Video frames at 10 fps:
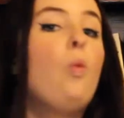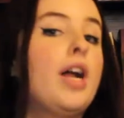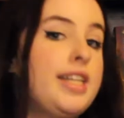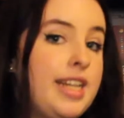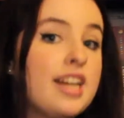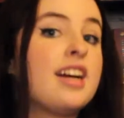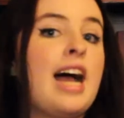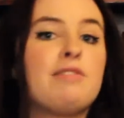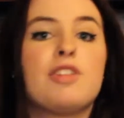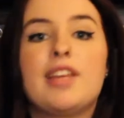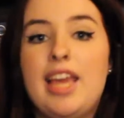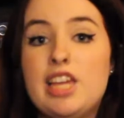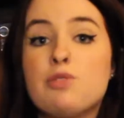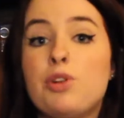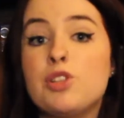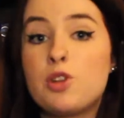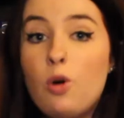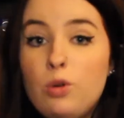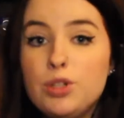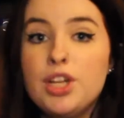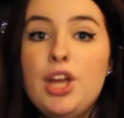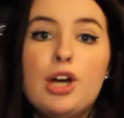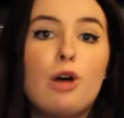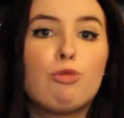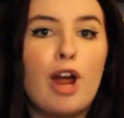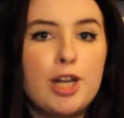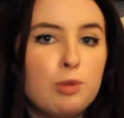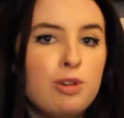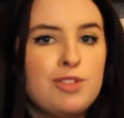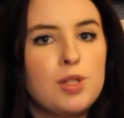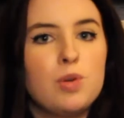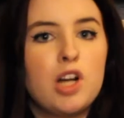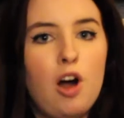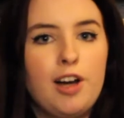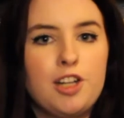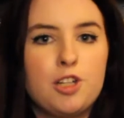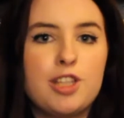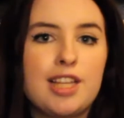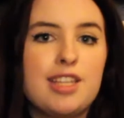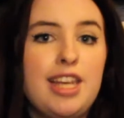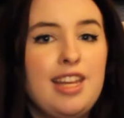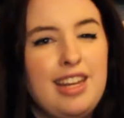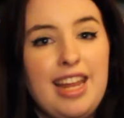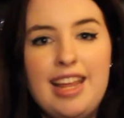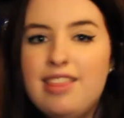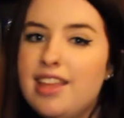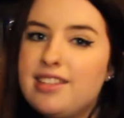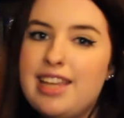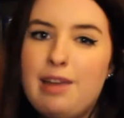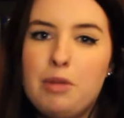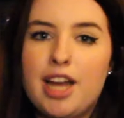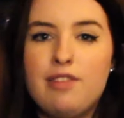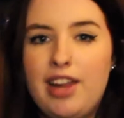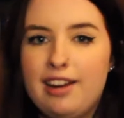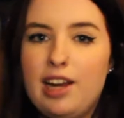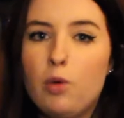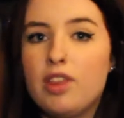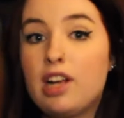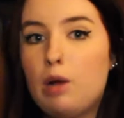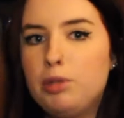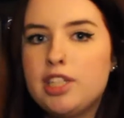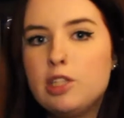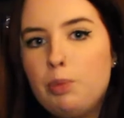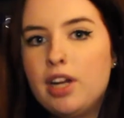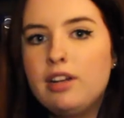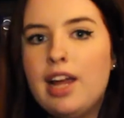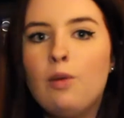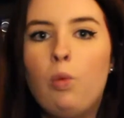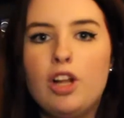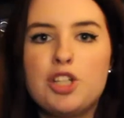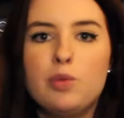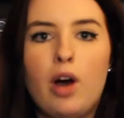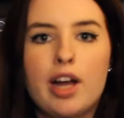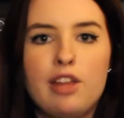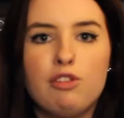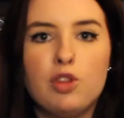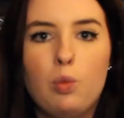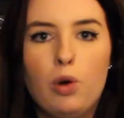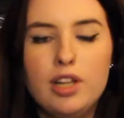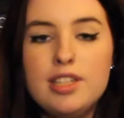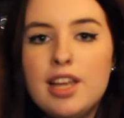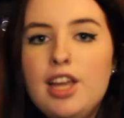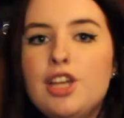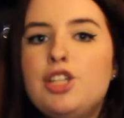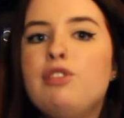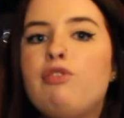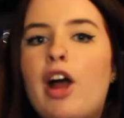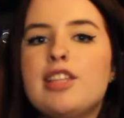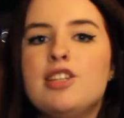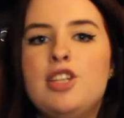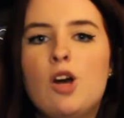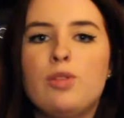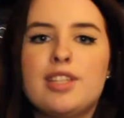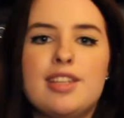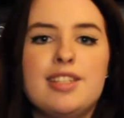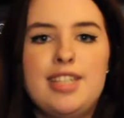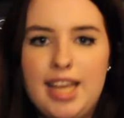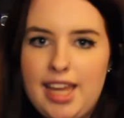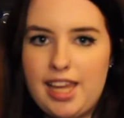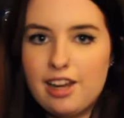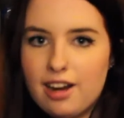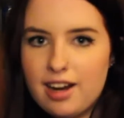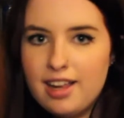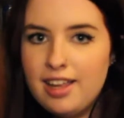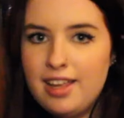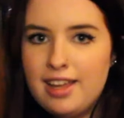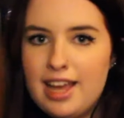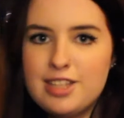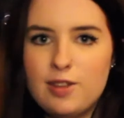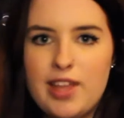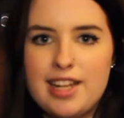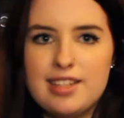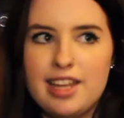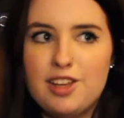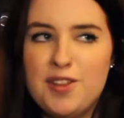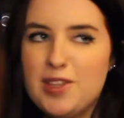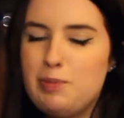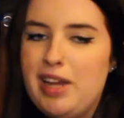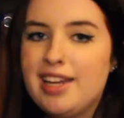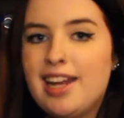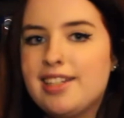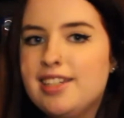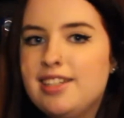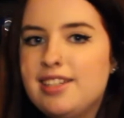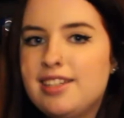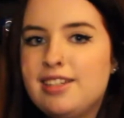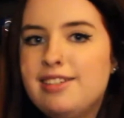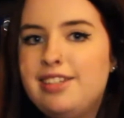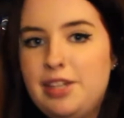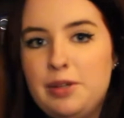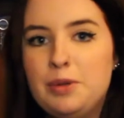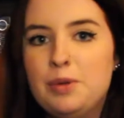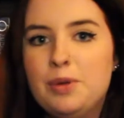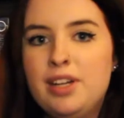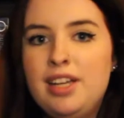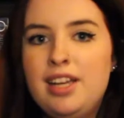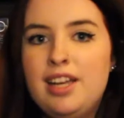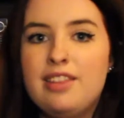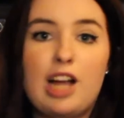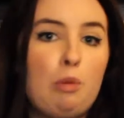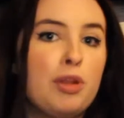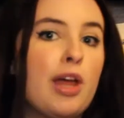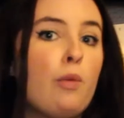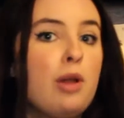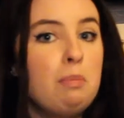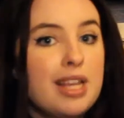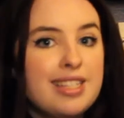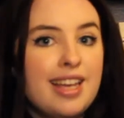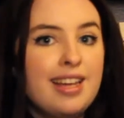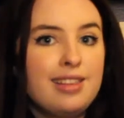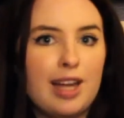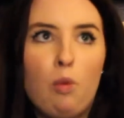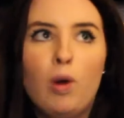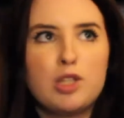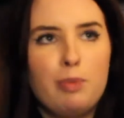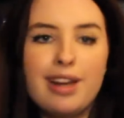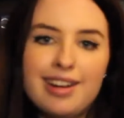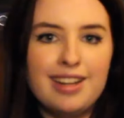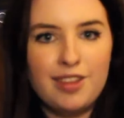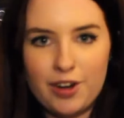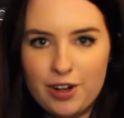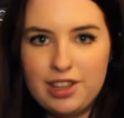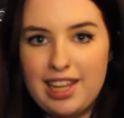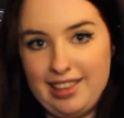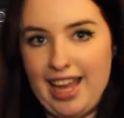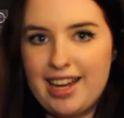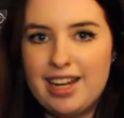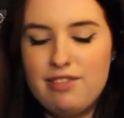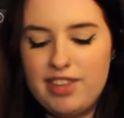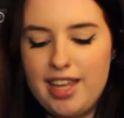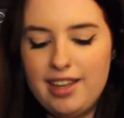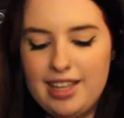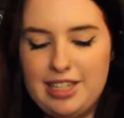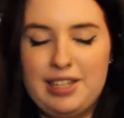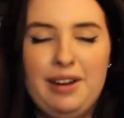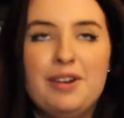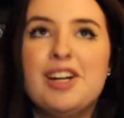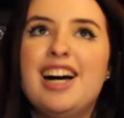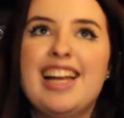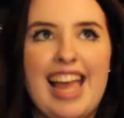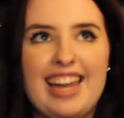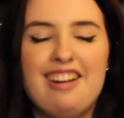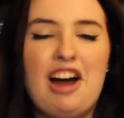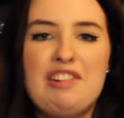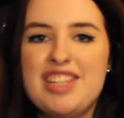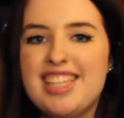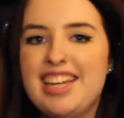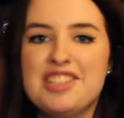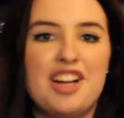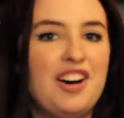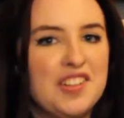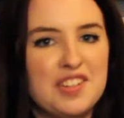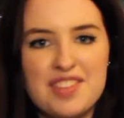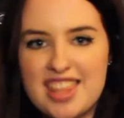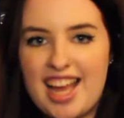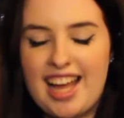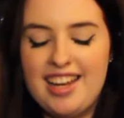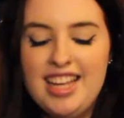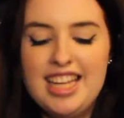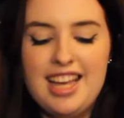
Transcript: 1 year after the case runs cold, a writer moves into a cottage that's in the same kind of area where the couple disappeared, and while she's walking through the woods, she finds a note that says dig here. And so then it's like, could this be connected to the couple that went missing? Like, what's buried in the earth? Like, that kind of thing. And so again, obviously I was all over that.